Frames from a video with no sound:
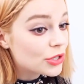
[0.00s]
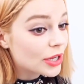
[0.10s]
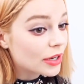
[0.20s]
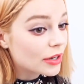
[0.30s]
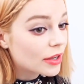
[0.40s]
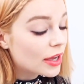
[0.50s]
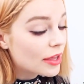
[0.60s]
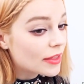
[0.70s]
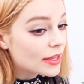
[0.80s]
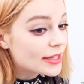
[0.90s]
The more
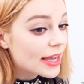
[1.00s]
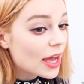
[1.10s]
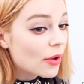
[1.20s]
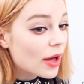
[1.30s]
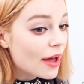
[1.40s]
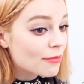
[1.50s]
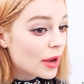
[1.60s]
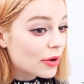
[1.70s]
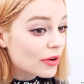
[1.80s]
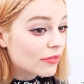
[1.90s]
you look at Sinclair's
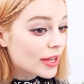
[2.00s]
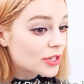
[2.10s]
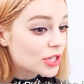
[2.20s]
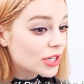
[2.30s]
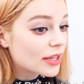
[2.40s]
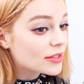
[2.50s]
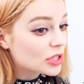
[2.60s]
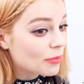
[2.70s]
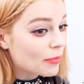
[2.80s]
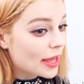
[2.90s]
work, the more
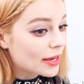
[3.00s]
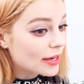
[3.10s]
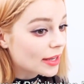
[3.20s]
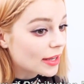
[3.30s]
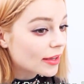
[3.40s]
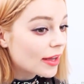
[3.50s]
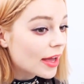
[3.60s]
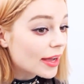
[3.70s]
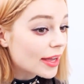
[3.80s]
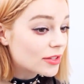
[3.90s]
awful he comes
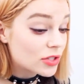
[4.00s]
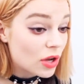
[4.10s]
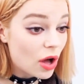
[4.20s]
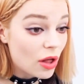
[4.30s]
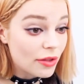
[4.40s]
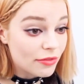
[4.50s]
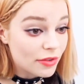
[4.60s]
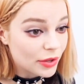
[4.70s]
across. For